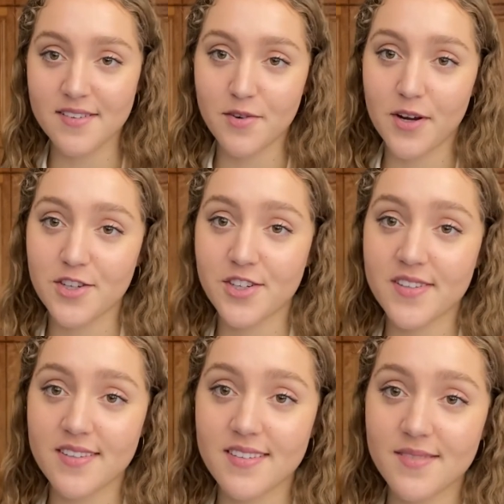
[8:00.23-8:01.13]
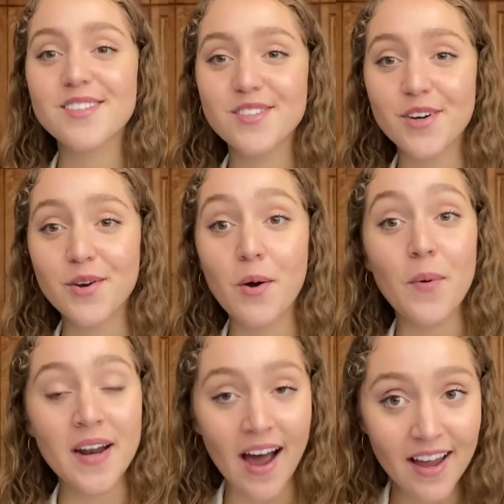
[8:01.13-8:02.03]
of questions. So
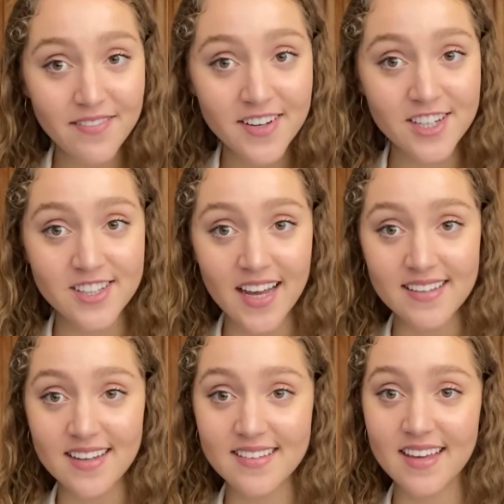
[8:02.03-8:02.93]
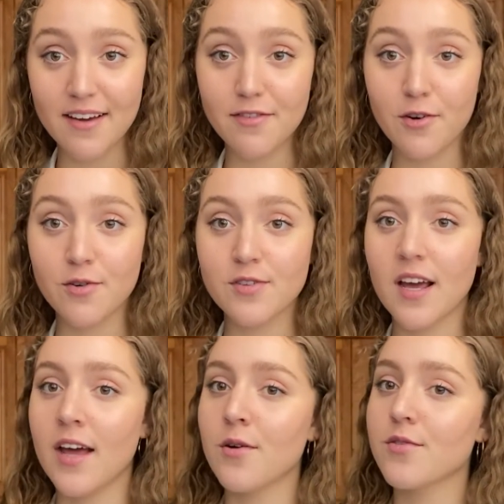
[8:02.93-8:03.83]
when I finish the essay scaffold,
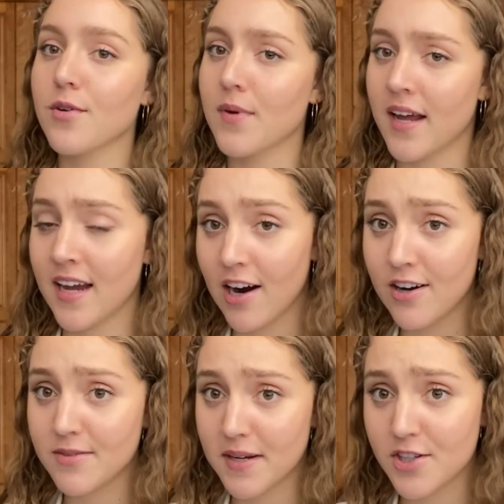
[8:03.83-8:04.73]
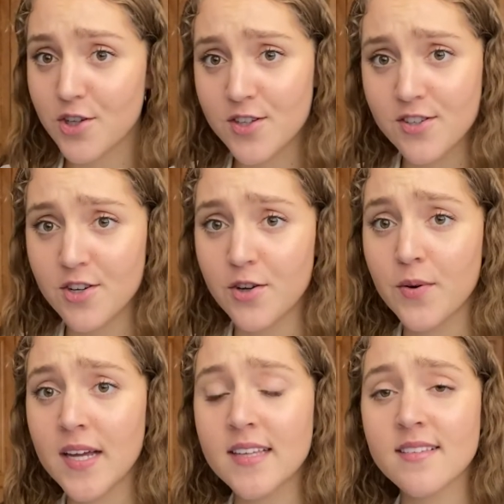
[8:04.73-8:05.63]
and also what I encourage my students to do,
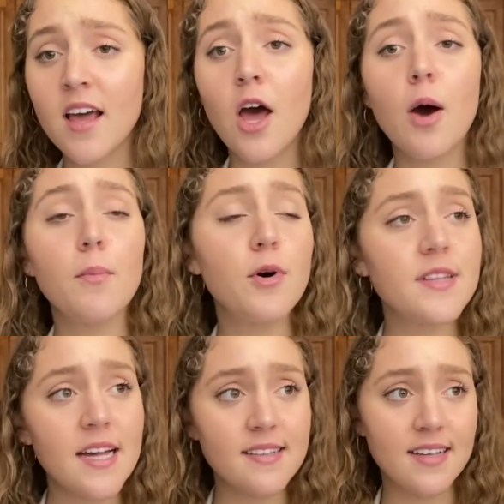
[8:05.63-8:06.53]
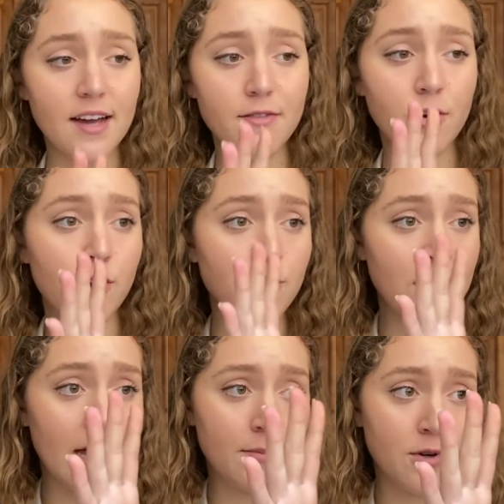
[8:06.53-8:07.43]
is put that scaffold on your
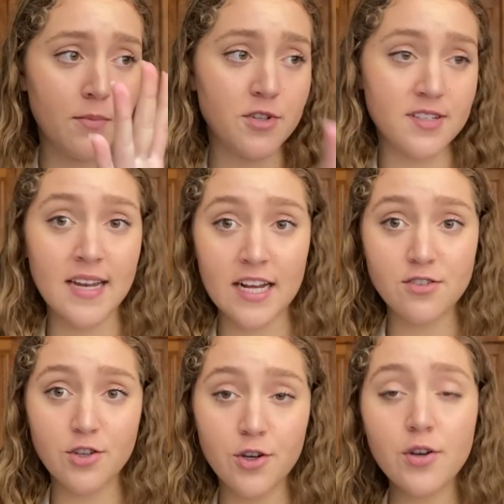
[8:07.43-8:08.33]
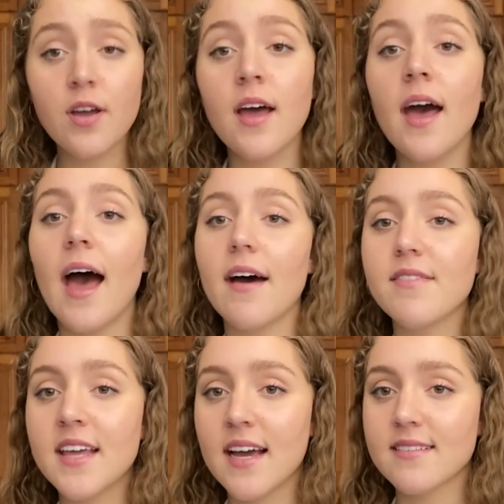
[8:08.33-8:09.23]
laptop just next to you, have
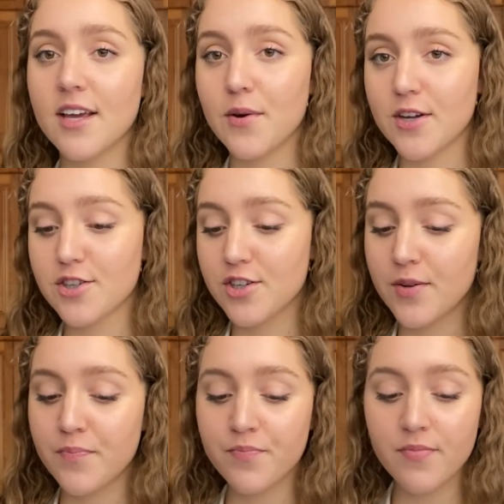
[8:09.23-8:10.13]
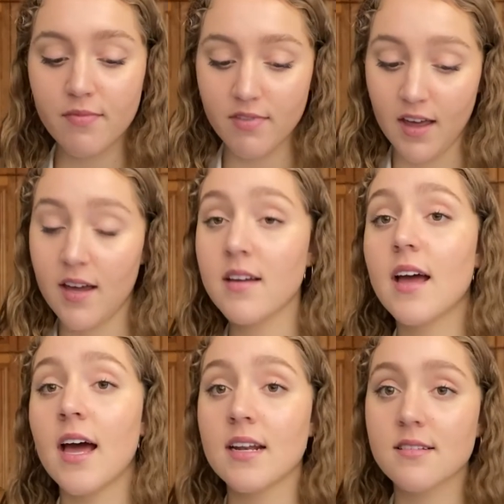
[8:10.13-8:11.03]
the essay question there
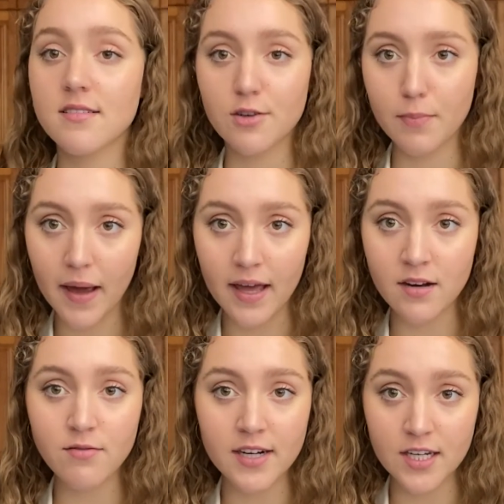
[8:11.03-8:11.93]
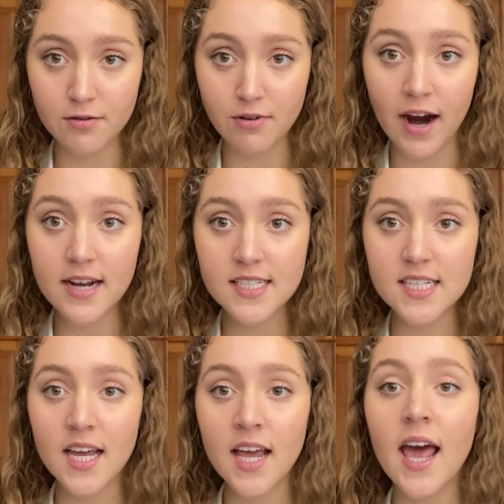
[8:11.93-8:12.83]
and your pen ready to write.
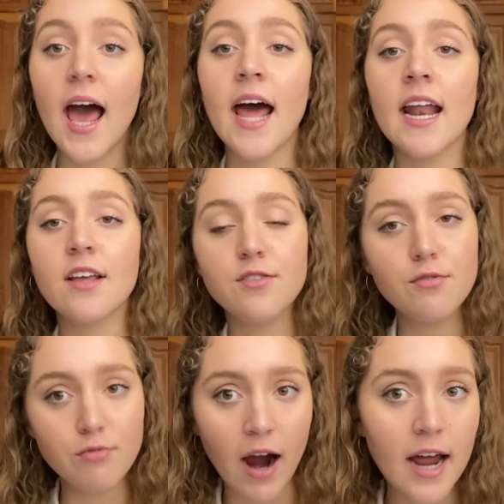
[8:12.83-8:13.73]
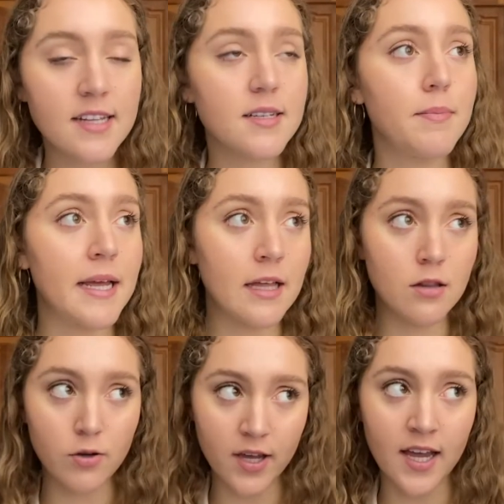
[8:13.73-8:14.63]
And as you write, be
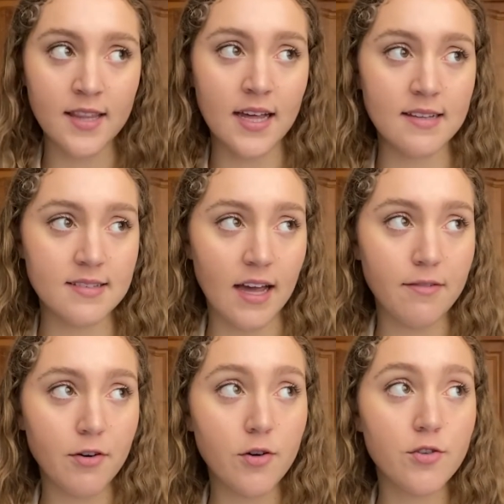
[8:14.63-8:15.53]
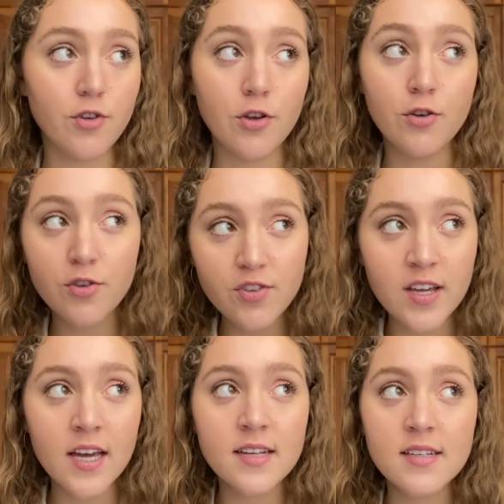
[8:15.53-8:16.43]
looking at that scaffold. So
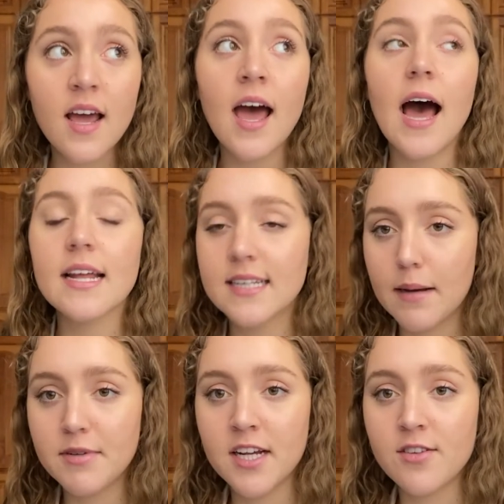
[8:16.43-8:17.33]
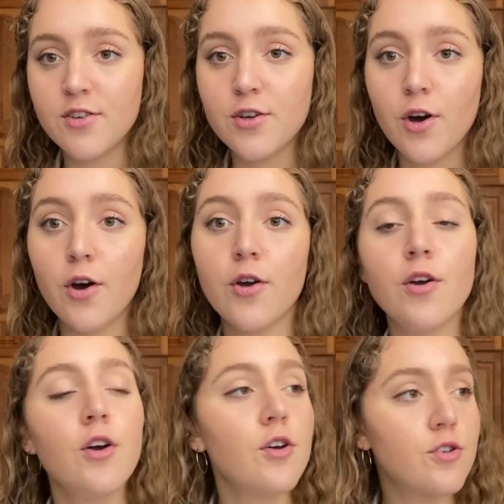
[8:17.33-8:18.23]
using it, adapting as you
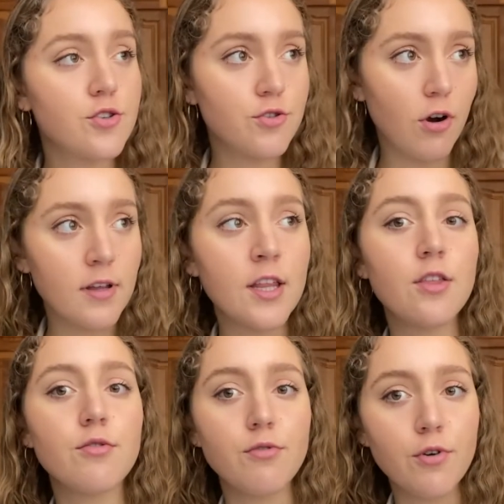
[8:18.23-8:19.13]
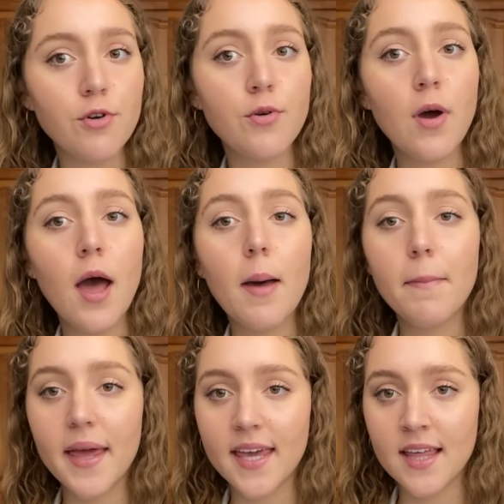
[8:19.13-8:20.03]
go, scrolling through,
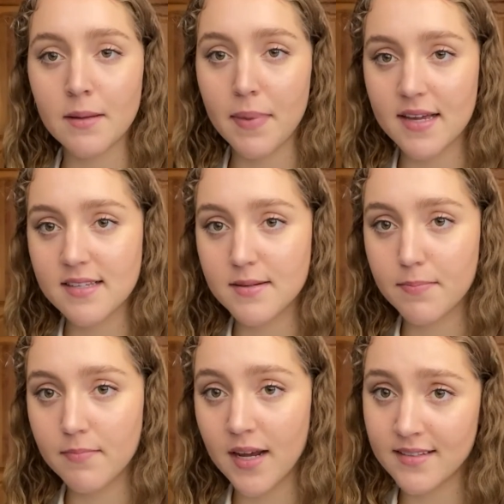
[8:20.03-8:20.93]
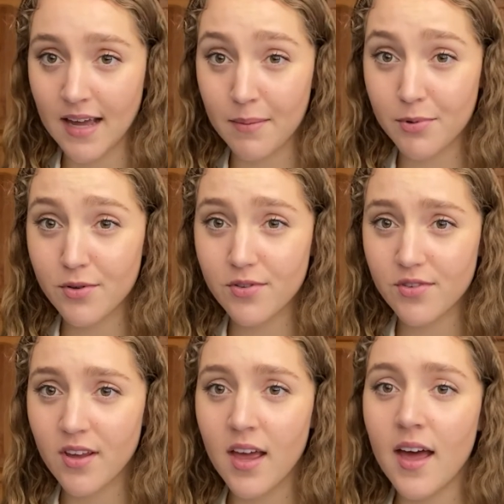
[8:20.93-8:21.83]
picking the best
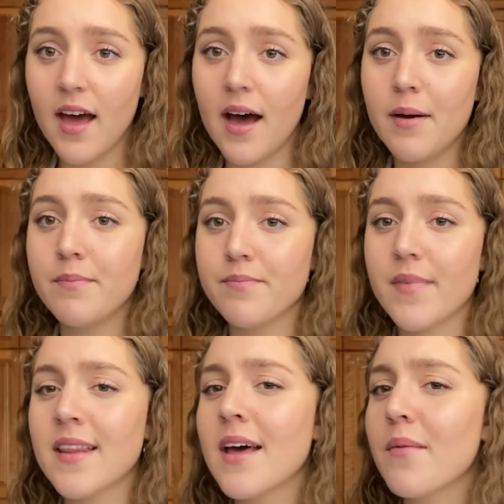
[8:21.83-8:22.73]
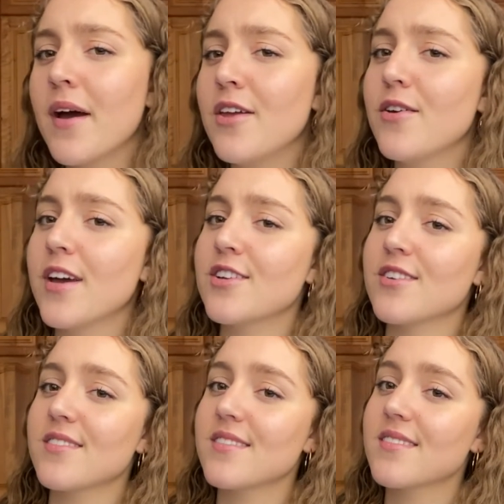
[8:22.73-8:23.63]
examples. And that way you can
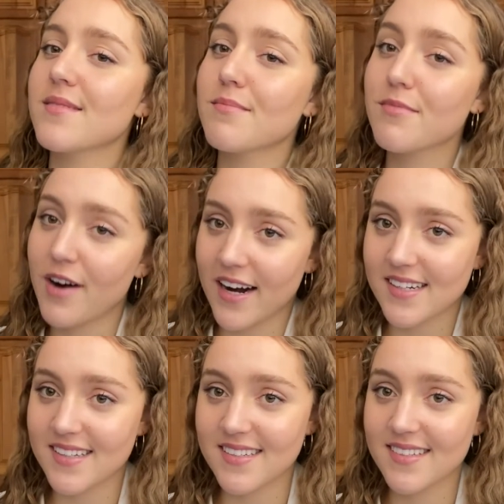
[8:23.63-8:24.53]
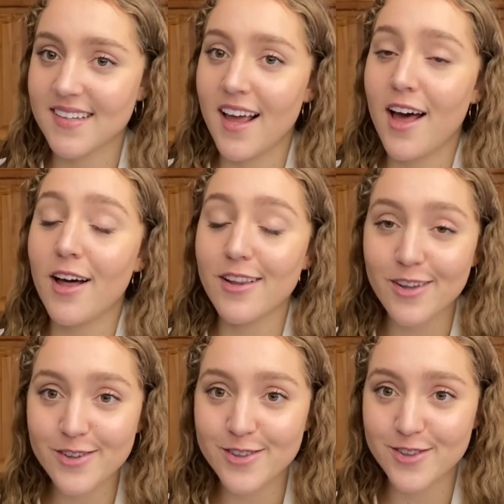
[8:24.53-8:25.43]
just practice
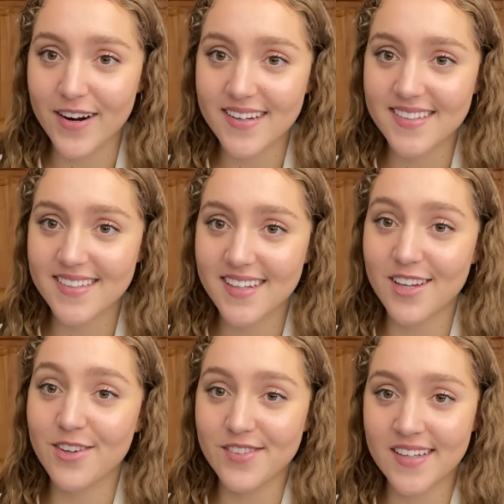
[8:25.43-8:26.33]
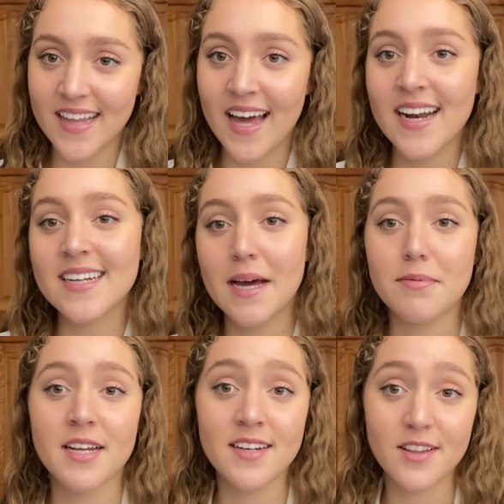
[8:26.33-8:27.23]
low stress using that and
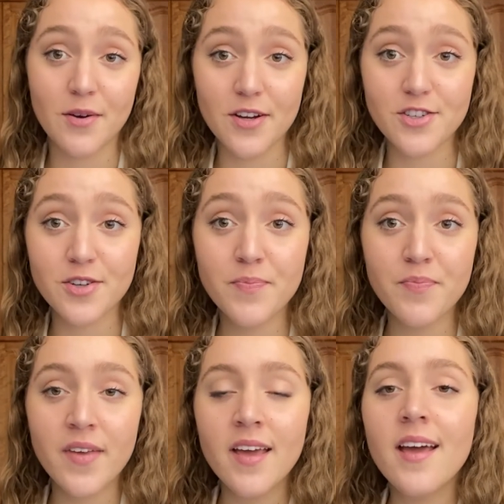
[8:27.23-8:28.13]
adapting it to the question.